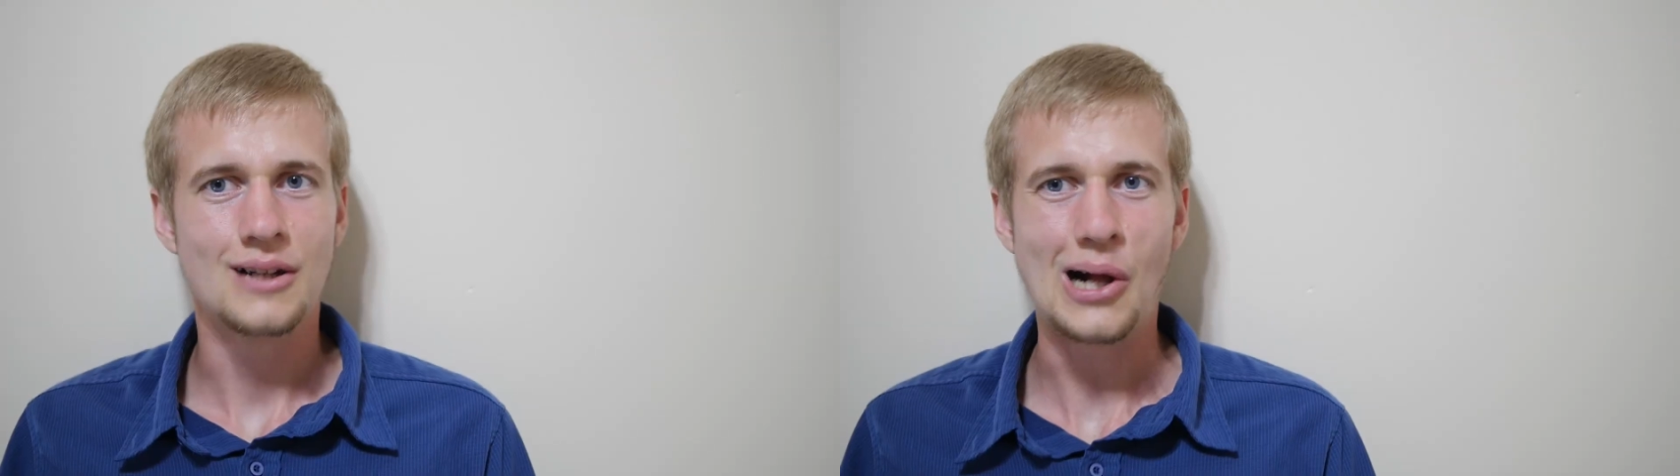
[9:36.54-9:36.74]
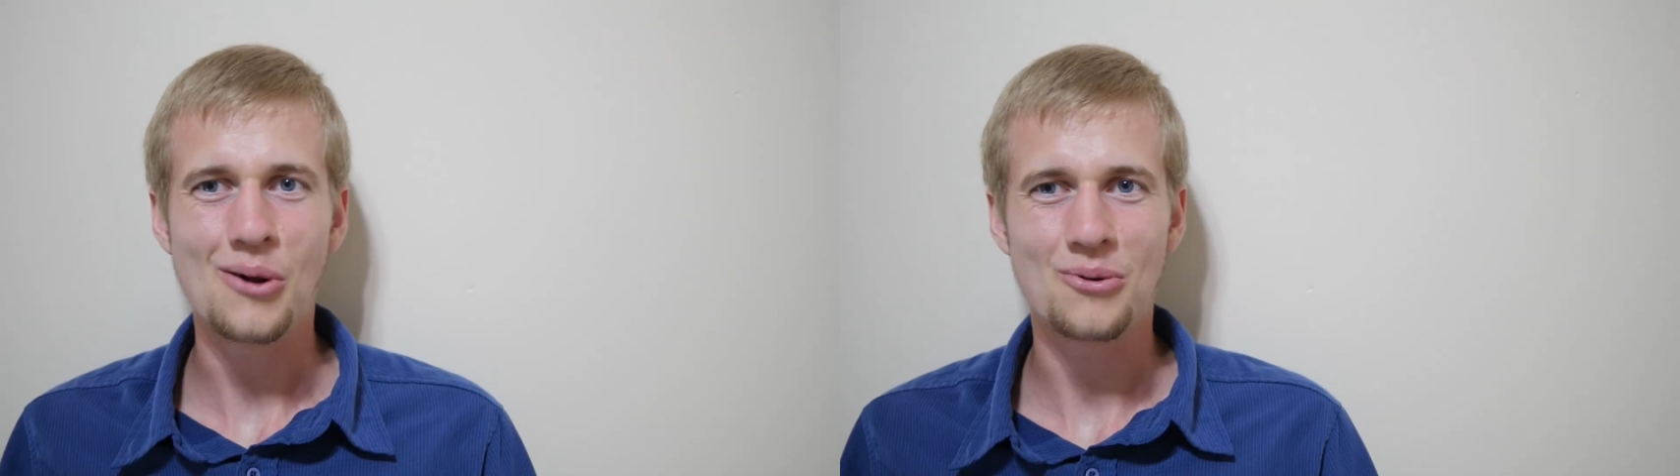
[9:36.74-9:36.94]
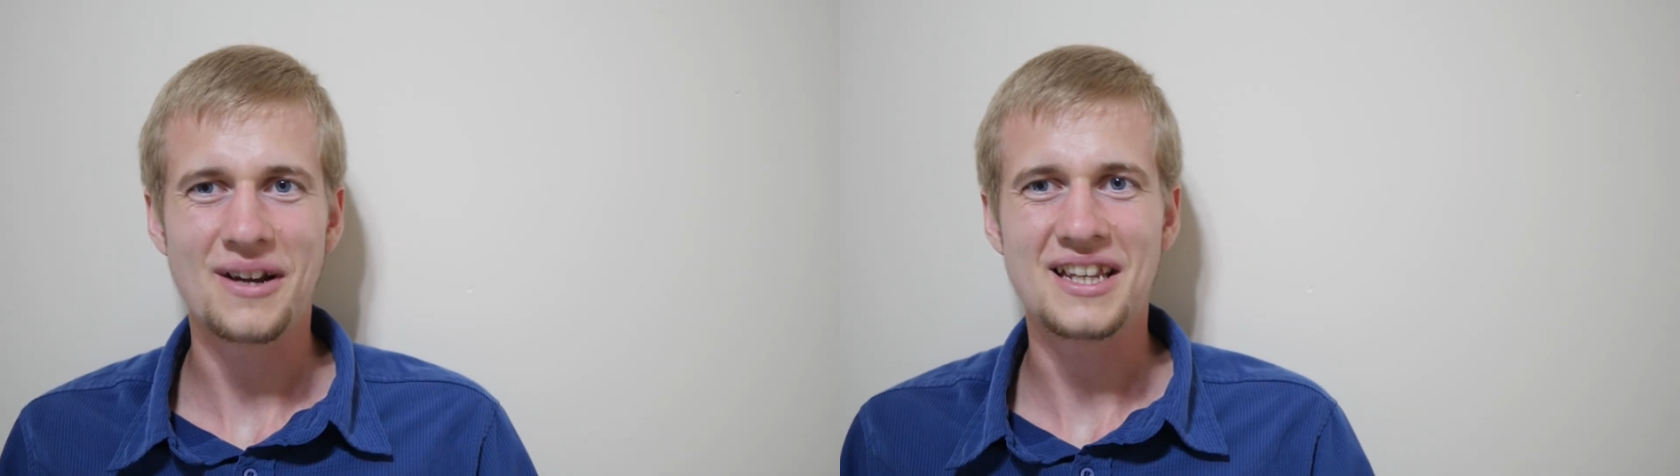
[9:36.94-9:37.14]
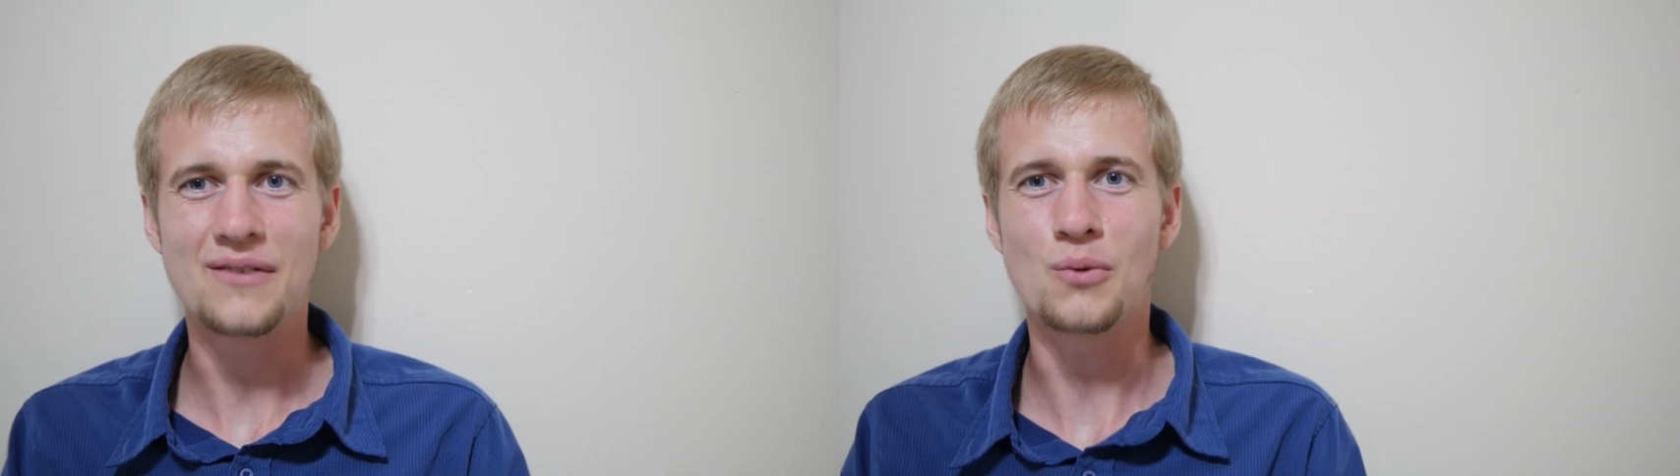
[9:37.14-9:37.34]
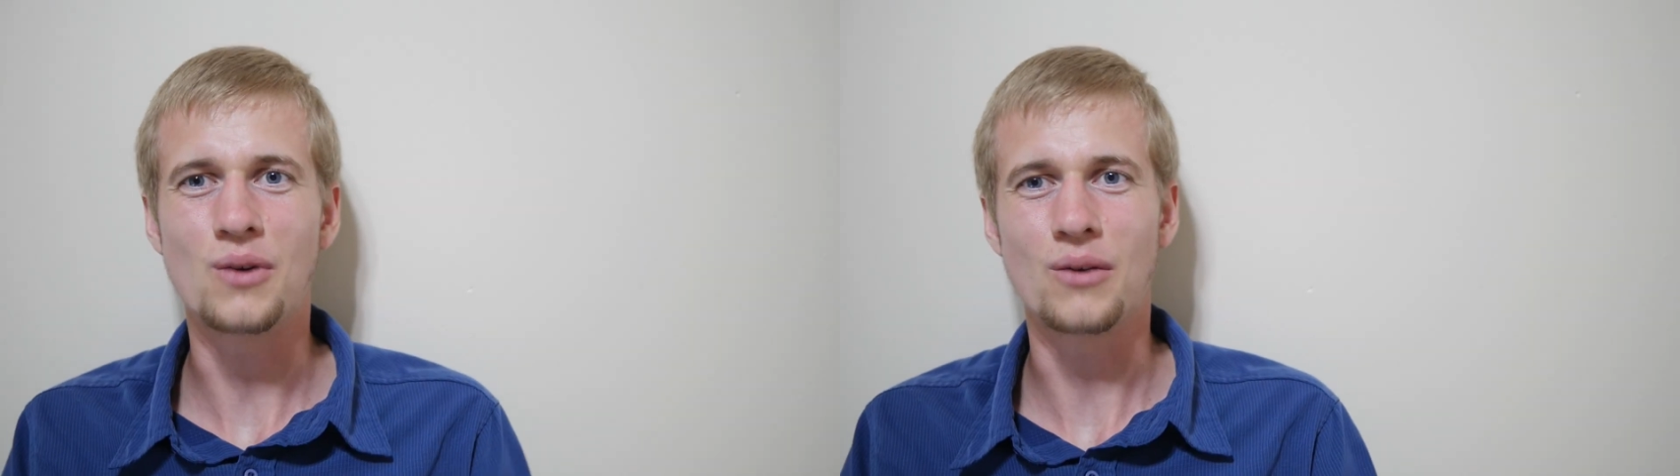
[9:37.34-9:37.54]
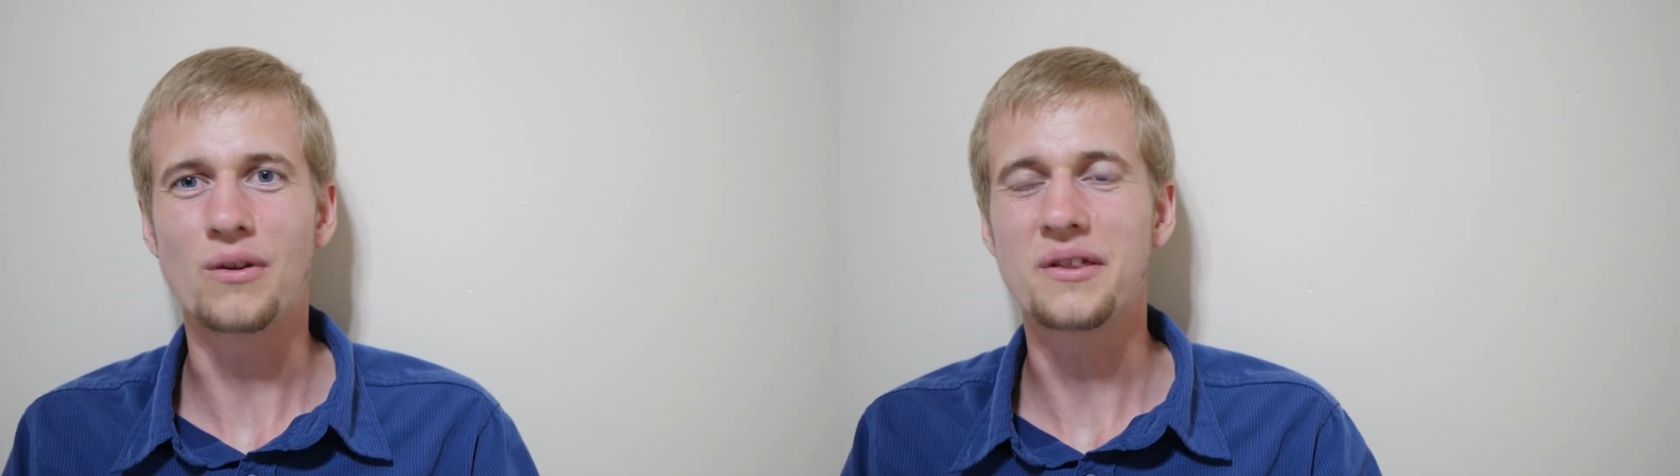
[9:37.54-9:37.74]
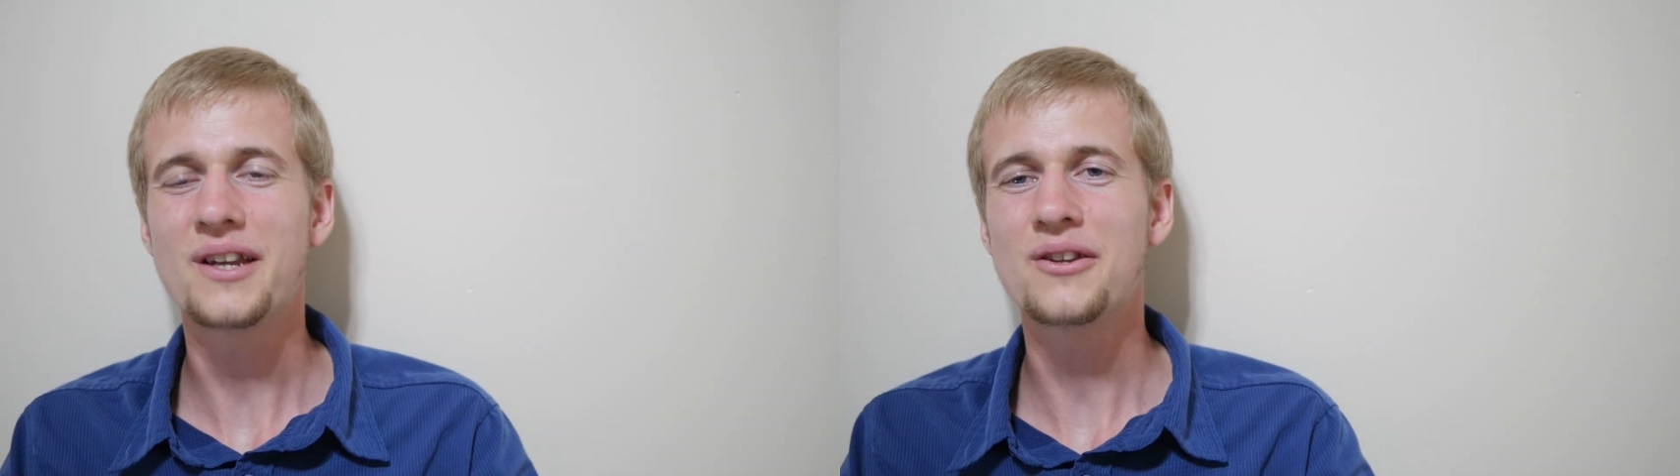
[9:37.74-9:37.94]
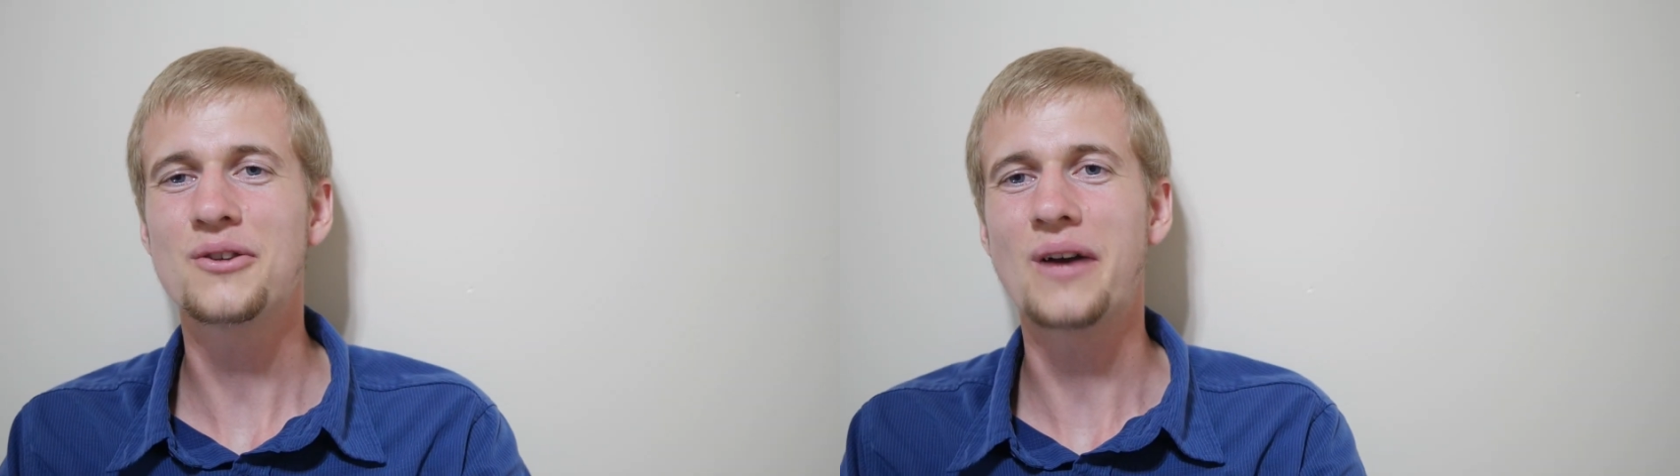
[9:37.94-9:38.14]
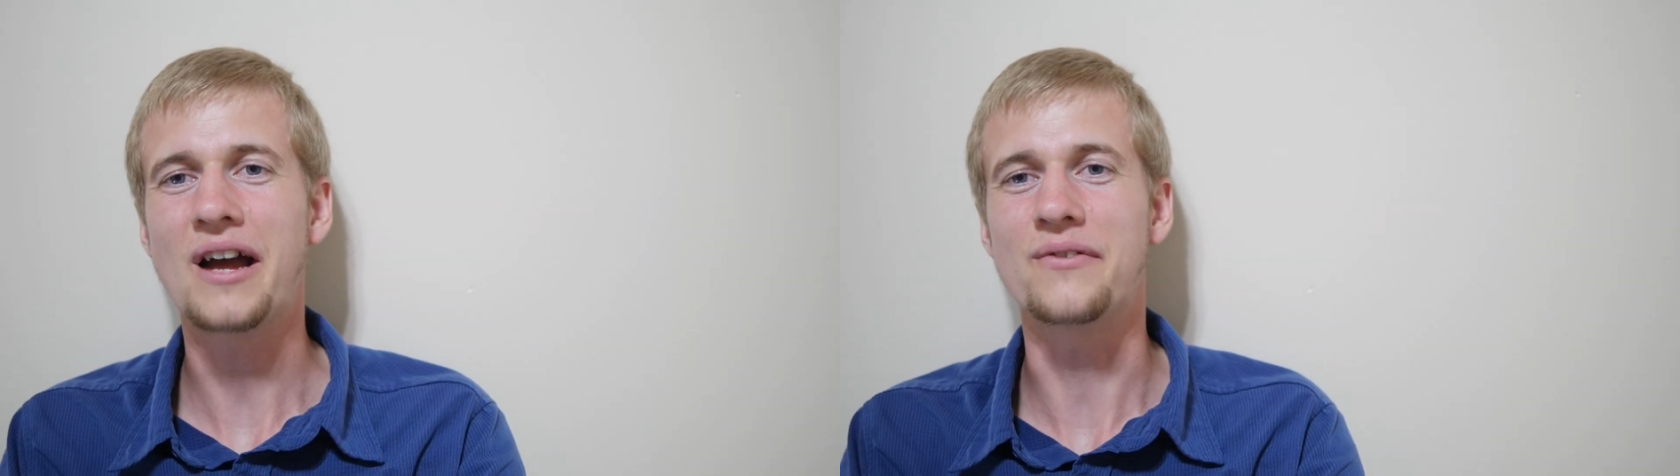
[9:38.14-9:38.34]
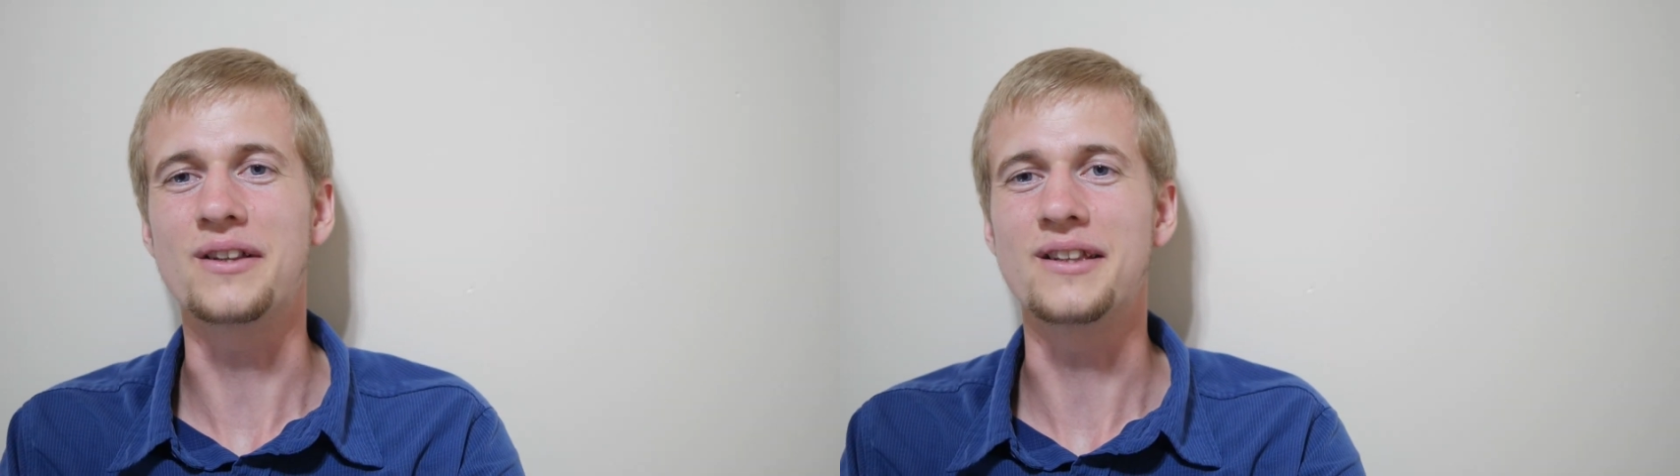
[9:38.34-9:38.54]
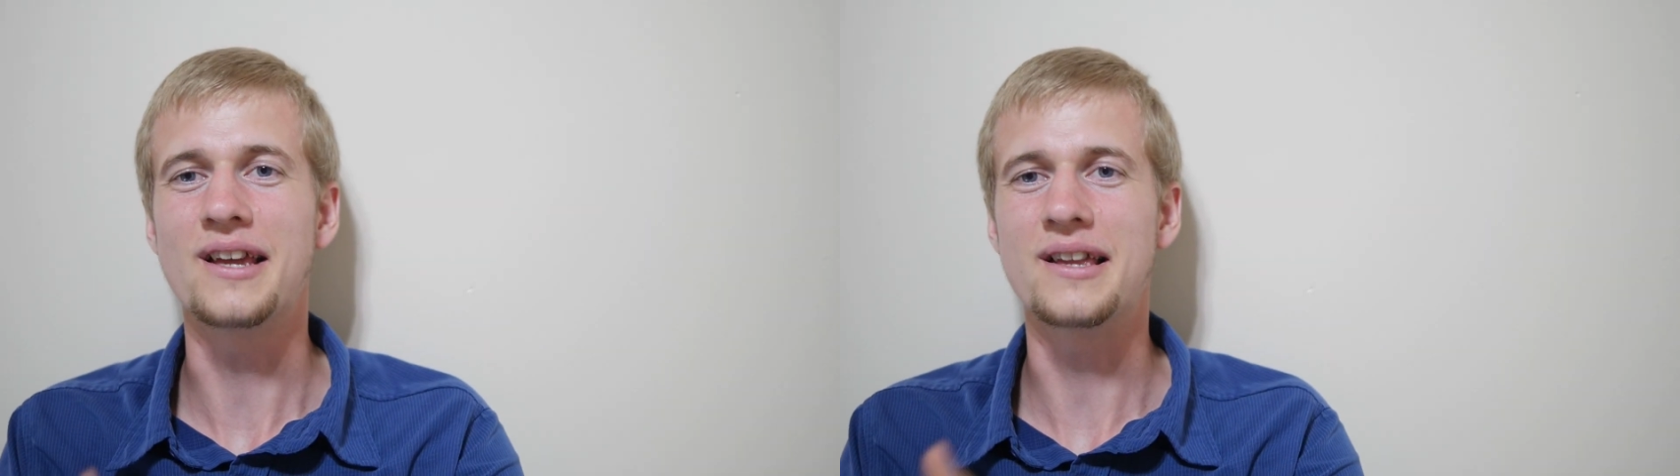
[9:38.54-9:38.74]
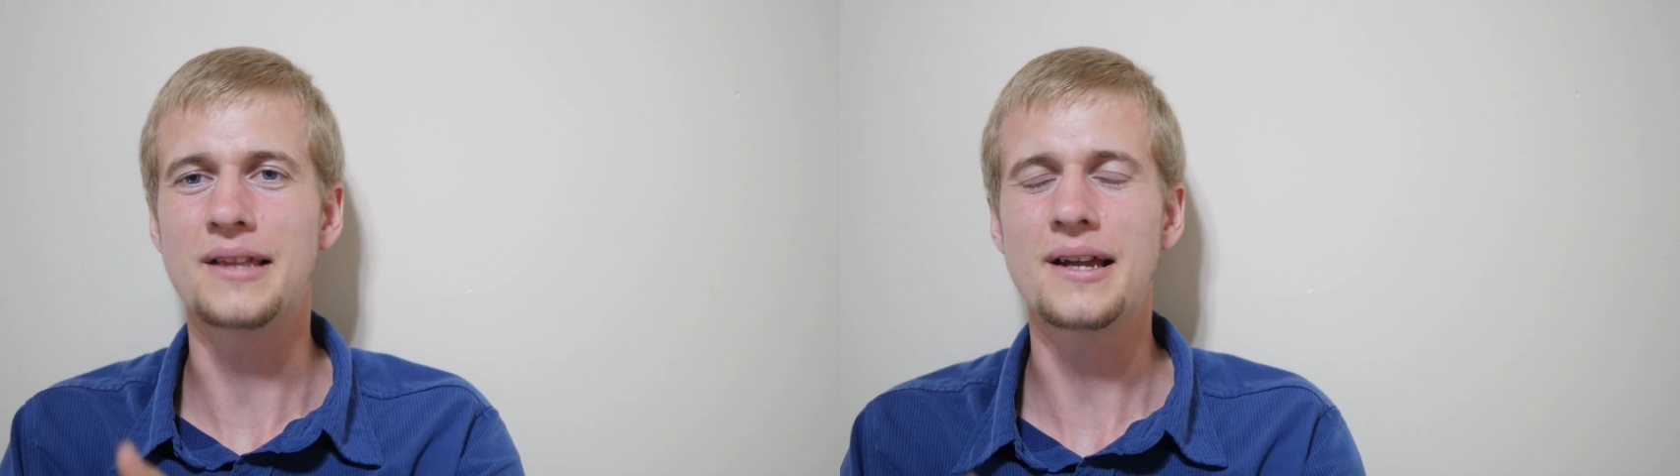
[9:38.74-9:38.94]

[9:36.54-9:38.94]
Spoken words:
All right, everyone. Well, there you have it.